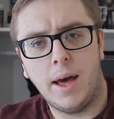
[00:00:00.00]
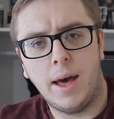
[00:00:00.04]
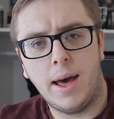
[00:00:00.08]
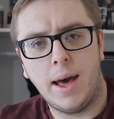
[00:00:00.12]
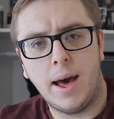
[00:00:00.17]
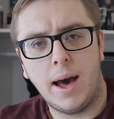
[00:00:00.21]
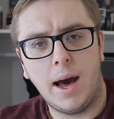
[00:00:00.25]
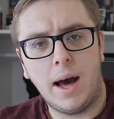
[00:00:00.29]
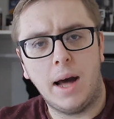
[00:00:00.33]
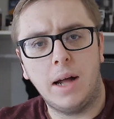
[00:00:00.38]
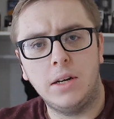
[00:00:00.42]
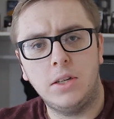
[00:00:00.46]
It
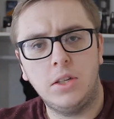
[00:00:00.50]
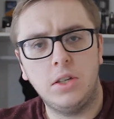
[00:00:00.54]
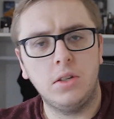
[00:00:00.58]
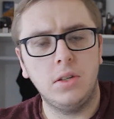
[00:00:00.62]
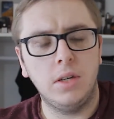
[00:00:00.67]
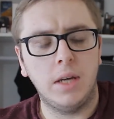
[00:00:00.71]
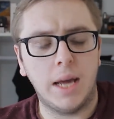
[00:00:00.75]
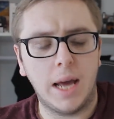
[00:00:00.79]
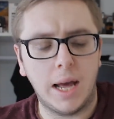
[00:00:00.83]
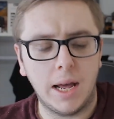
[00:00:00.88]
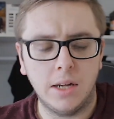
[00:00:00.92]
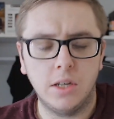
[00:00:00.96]

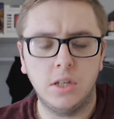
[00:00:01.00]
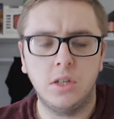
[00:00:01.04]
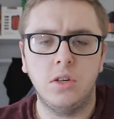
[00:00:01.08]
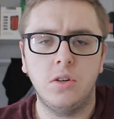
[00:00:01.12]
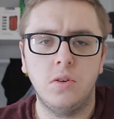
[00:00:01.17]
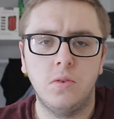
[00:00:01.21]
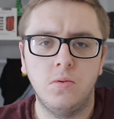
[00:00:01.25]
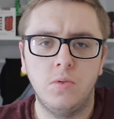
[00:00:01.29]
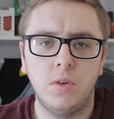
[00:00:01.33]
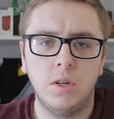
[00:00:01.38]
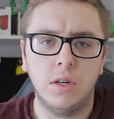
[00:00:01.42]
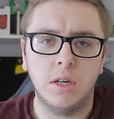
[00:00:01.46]
actually
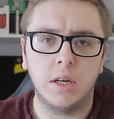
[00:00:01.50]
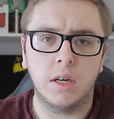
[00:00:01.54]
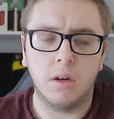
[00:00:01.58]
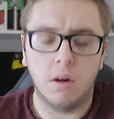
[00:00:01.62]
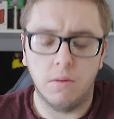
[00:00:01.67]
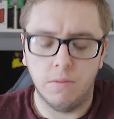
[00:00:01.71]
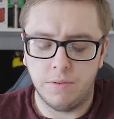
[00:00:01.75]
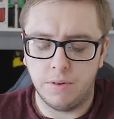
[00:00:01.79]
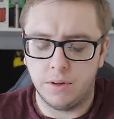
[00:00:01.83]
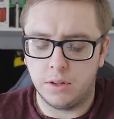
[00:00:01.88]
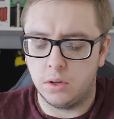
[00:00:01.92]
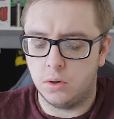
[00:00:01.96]
is really
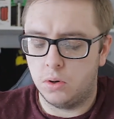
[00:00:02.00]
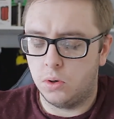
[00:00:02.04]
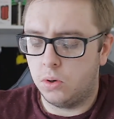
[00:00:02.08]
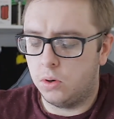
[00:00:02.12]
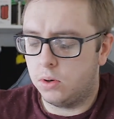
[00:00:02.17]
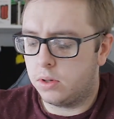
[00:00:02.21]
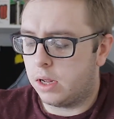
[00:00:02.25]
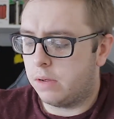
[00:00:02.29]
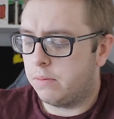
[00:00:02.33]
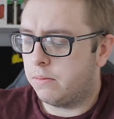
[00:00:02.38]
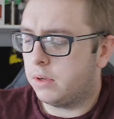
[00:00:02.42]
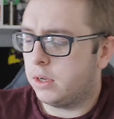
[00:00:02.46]
comfy to
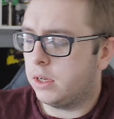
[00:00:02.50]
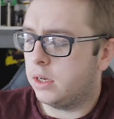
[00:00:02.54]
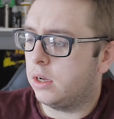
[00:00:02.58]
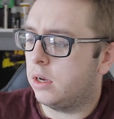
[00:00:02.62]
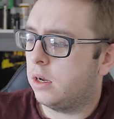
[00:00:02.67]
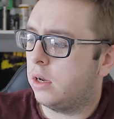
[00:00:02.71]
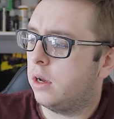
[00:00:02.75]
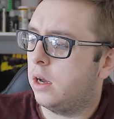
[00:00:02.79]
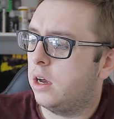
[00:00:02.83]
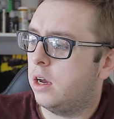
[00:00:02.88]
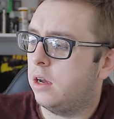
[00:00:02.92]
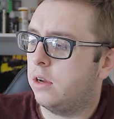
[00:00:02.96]
hold. I'm kind
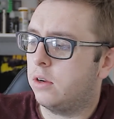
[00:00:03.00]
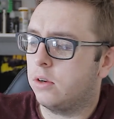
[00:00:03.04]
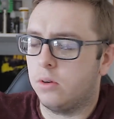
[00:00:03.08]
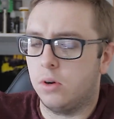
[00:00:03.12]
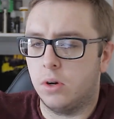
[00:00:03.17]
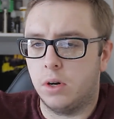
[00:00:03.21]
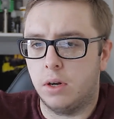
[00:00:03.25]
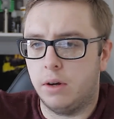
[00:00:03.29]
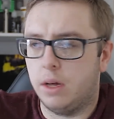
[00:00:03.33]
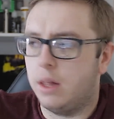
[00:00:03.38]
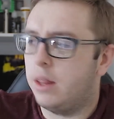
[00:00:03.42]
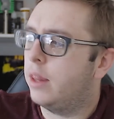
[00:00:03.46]
of
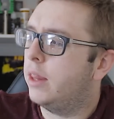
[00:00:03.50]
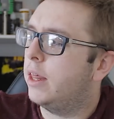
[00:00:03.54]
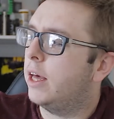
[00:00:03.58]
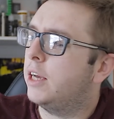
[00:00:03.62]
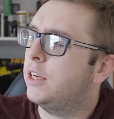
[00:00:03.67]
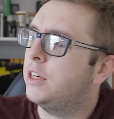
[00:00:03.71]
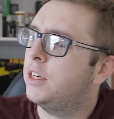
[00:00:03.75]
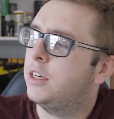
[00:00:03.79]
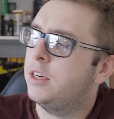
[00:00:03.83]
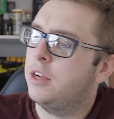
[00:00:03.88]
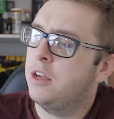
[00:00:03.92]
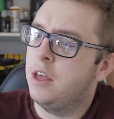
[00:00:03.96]
got it like
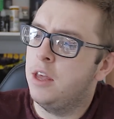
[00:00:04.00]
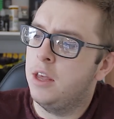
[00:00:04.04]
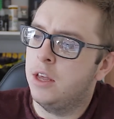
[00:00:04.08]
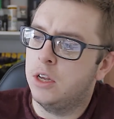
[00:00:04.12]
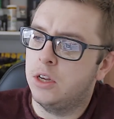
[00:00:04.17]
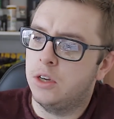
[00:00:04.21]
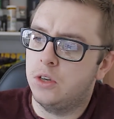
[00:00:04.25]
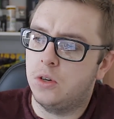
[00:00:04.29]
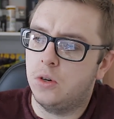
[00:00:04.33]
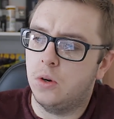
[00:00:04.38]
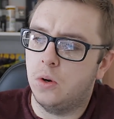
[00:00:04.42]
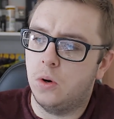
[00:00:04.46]
this.
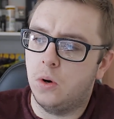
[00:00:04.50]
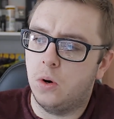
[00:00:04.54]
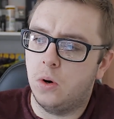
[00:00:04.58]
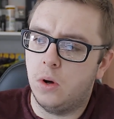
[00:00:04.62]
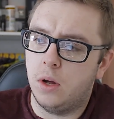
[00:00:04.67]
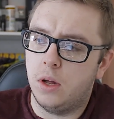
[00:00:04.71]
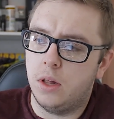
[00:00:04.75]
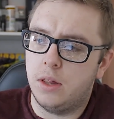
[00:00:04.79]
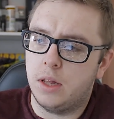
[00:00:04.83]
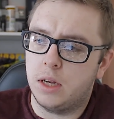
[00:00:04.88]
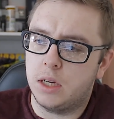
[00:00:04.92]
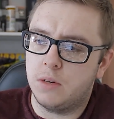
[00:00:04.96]

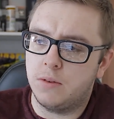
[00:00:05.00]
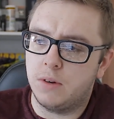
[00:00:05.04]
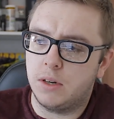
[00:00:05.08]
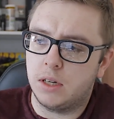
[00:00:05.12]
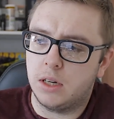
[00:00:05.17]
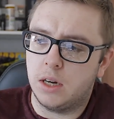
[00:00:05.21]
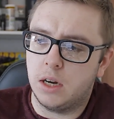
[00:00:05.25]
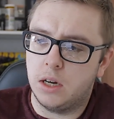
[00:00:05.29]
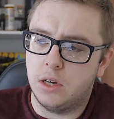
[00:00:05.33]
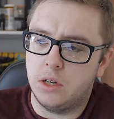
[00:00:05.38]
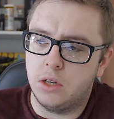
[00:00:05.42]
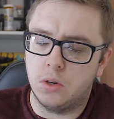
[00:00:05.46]
So this
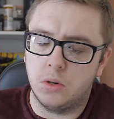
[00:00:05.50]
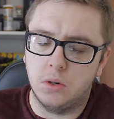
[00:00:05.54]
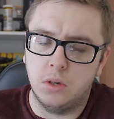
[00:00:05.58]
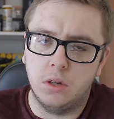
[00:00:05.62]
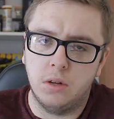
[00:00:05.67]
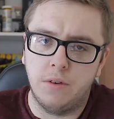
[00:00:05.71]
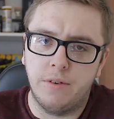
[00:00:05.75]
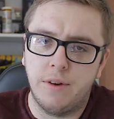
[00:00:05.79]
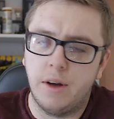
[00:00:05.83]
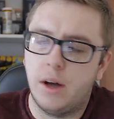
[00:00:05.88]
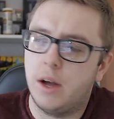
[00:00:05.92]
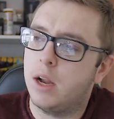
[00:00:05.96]
finger is on
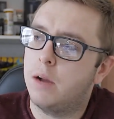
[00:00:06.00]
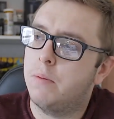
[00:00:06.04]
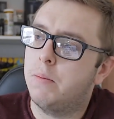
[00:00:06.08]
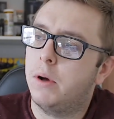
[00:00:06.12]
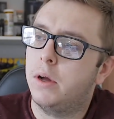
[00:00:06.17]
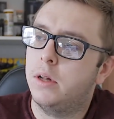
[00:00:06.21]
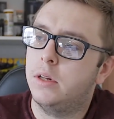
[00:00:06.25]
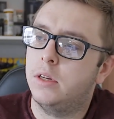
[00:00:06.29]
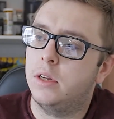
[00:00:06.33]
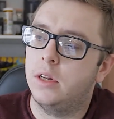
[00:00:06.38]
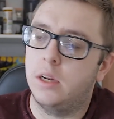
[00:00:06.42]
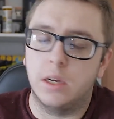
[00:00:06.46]
the fire
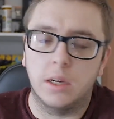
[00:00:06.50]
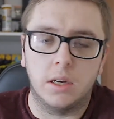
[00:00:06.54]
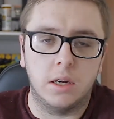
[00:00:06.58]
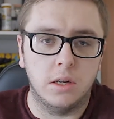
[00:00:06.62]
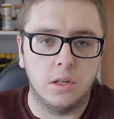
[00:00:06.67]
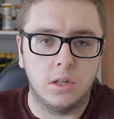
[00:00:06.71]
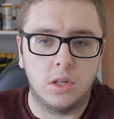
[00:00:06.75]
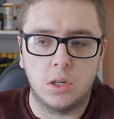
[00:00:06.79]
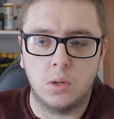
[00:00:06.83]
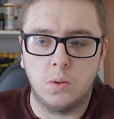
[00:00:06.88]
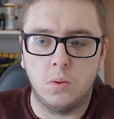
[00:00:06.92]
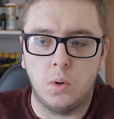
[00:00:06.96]
button and I can
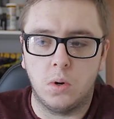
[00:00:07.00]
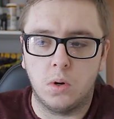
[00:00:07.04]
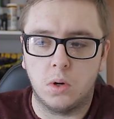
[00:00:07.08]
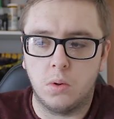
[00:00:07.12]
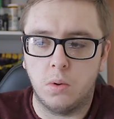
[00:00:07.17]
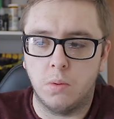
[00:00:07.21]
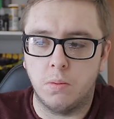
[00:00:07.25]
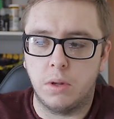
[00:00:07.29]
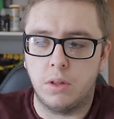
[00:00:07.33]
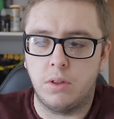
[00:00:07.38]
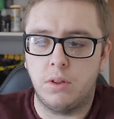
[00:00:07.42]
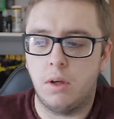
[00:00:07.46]
squonk
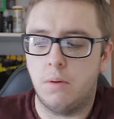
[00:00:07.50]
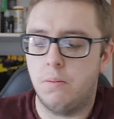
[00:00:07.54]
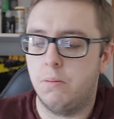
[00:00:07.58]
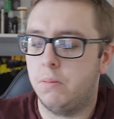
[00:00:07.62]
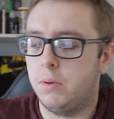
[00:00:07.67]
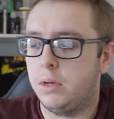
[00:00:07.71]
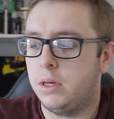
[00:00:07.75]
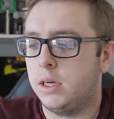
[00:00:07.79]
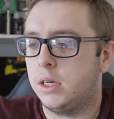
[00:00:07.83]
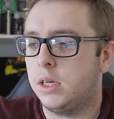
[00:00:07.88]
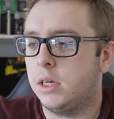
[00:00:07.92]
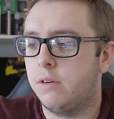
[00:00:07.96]
with my thumb,
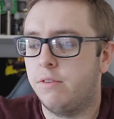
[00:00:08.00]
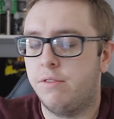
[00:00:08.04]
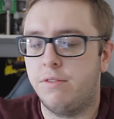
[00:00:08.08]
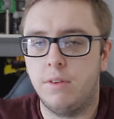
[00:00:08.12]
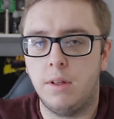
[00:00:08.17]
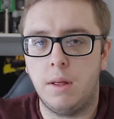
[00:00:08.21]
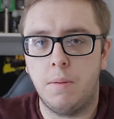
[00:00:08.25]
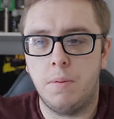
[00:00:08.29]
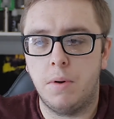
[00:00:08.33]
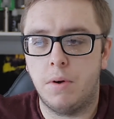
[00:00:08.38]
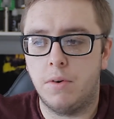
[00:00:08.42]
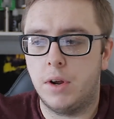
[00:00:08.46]
but you can
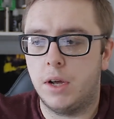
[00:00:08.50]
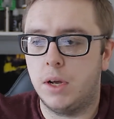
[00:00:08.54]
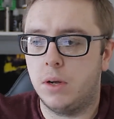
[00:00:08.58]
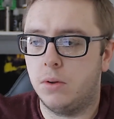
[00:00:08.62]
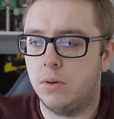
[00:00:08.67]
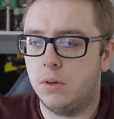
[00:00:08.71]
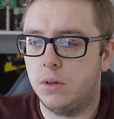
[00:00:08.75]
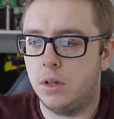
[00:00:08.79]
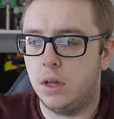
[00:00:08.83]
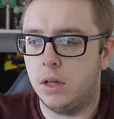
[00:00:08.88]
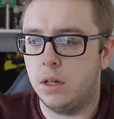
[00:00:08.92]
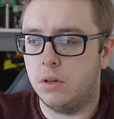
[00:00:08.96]
flip it
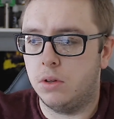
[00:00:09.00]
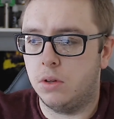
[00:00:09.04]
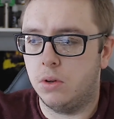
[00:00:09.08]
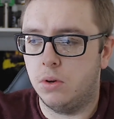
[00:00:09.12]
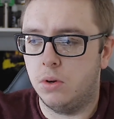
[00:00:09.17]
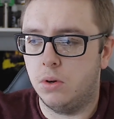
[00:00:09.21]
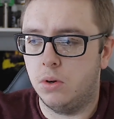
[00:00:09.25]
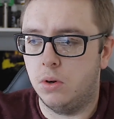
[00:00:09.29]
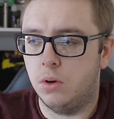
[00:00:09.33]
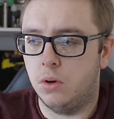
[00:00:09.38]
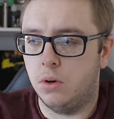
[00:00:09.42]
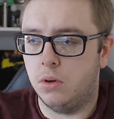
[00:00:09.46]
round and
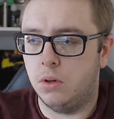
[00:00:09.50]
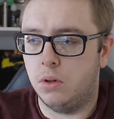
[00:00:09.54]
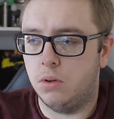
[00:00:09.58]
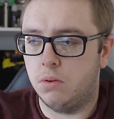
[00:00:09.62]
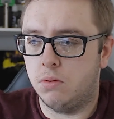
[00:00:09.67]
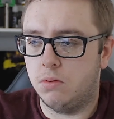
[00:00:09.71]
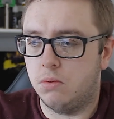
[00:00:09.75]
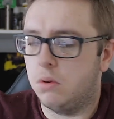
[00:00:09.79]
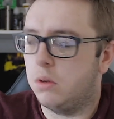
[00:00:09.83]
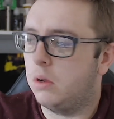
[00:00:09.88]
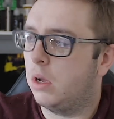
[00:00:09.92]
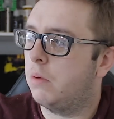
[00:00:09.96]
do
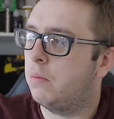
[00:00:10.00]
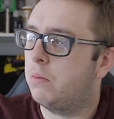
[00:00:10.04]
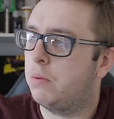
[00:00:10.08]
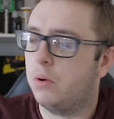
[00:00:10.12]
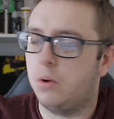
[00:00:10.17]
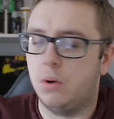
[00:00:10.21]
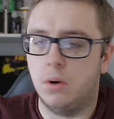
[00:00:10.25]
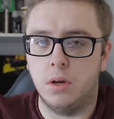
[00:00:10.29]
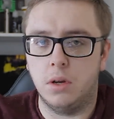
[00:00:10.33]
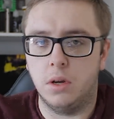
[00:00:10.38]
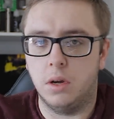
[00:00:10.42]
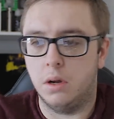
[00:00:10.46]

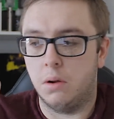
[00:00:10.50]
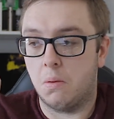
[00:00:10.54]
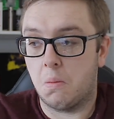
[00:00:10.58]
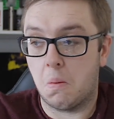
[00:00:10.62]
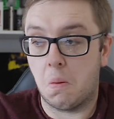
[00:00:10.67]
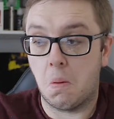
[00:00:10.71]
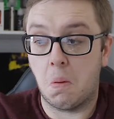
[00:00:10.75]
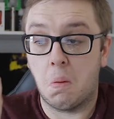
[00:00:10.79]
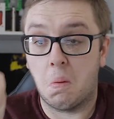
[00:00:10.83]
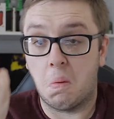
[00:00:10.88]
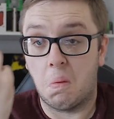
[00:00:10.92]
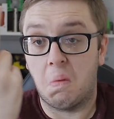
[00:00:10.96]
probably a
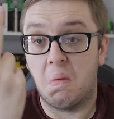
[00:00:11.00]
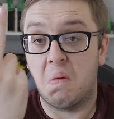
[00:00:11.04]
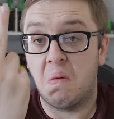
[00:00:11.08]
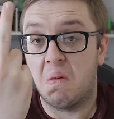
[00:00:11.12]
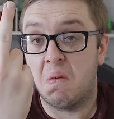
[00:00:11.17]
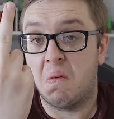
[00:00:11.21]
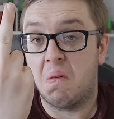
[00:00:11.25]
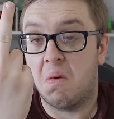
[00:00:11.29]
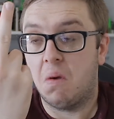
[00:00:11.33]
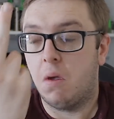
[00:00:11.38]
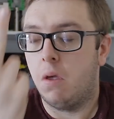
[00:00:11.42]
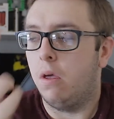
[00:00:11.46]

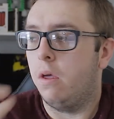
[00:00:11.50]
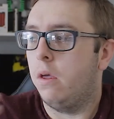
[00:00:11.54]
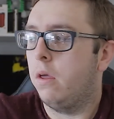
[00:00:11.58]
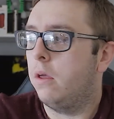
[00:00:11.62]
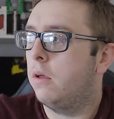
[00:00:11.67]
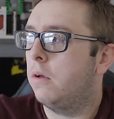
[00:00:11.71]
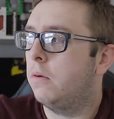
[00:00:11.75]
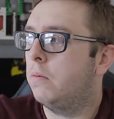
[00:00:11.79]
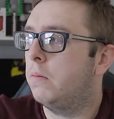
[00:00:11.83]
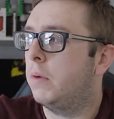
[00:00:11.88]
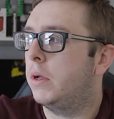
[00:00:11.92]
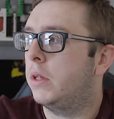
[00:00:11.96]

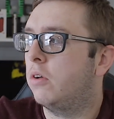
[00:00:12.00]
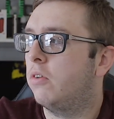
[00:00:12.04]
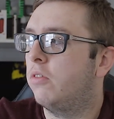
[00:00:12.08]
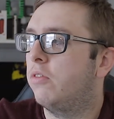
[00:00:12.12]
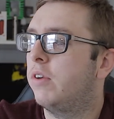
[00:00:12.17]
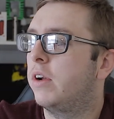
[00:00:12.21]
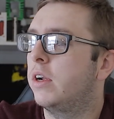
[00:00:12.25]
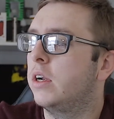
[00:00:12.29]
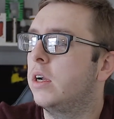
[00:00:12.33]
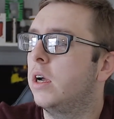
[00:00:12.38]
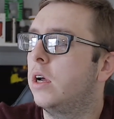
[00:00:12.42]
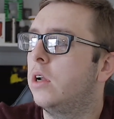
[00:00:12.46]
middle
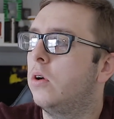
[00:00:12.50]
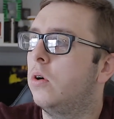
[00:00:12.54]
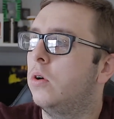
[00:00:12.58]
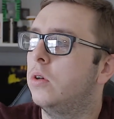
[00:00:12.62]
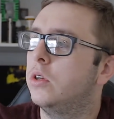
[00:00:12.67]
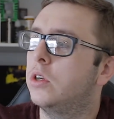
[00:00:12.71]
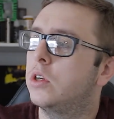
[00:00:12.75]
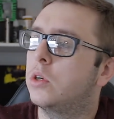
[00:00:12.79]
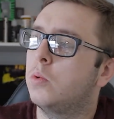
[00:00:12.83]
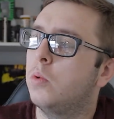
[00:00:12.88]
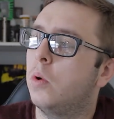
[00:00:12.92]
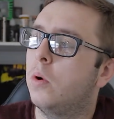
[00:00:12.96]
finger on
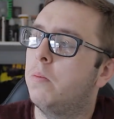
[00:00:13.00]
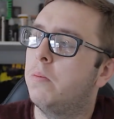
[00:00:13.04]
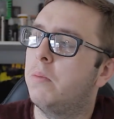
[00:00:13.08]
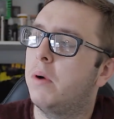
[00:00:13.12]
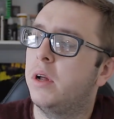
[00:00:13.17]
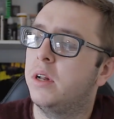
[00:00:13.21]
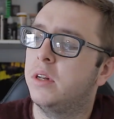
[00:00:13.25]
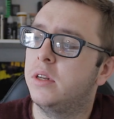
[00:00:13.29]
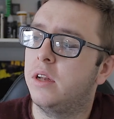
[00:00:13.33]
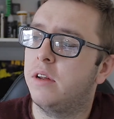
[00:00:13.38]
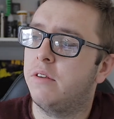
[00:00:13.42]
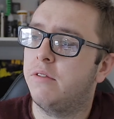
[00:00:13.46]
the squonk
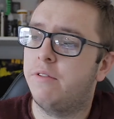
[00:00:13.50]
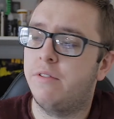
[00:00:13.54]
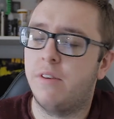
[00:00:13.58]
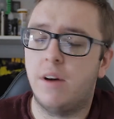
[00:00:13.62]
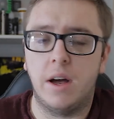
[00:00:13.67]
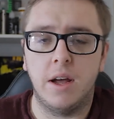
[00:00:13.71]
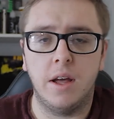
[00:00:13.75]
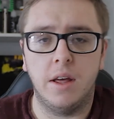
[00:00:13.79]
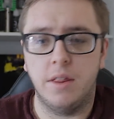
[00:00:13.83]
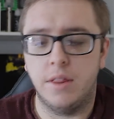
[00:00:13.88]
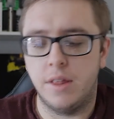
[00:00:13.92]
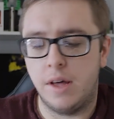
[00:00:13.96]
button and
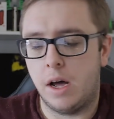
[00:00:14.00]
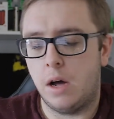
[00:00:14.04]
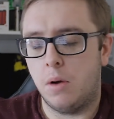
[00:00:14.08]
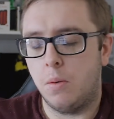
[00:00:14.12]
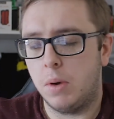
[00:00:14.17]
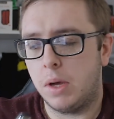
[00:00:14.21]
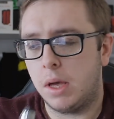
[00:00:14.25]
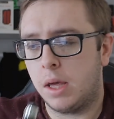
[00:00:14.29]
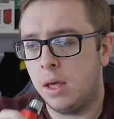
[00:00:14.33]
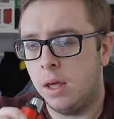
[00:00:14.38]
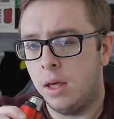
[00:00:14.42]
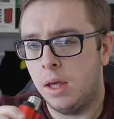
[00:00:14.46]
fire that
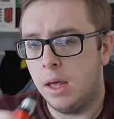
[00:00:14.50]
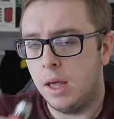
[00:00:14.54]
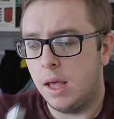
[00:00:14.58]
way.